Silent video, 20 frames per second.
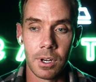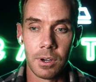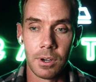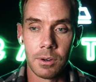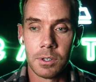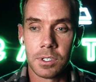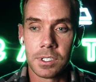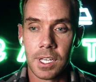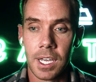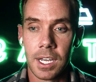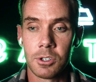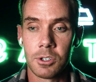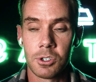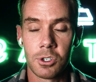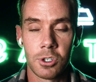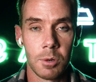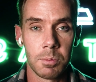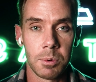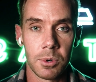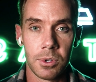You know, he's like
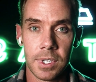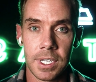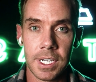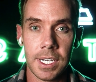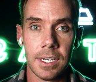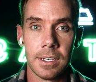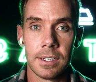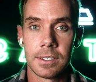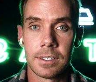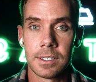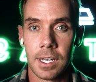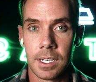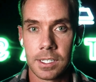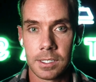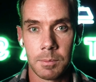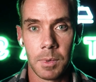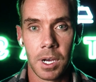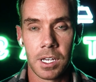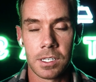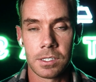super lean,
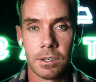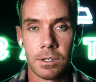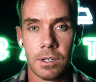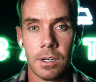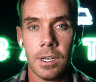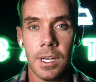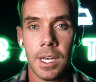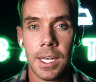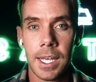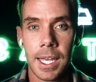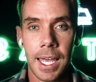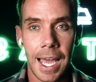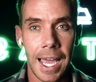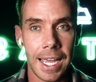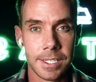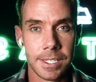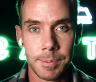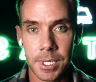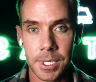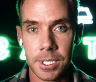tons of muscle,
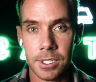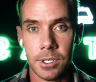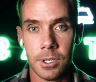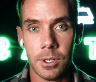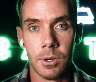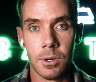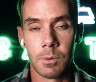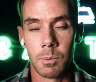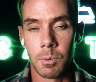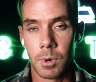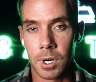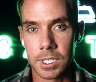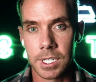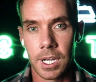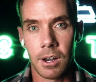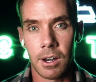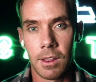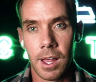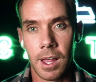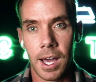high speed dude,
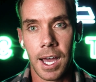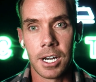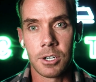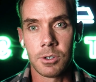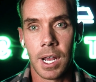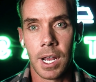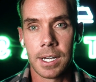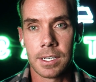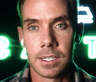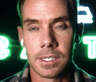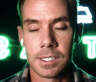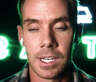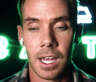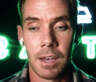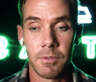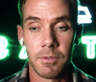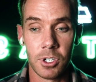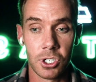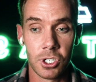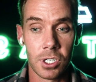worked out a lot, tried his
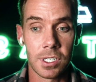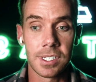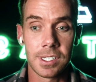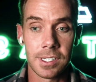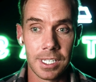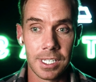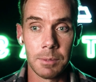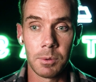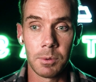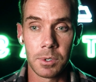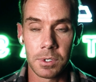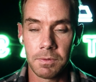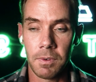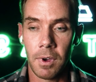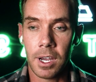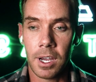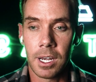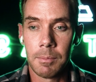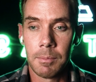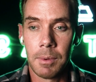stuff, and just sleep was
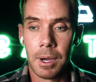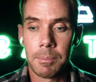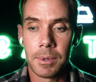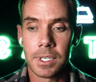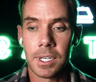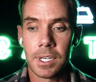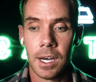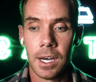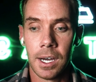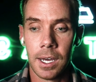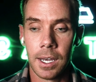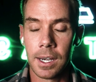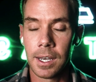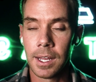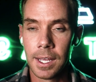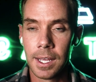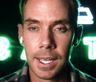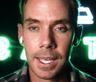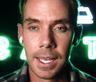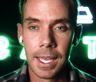fucking him up a ton.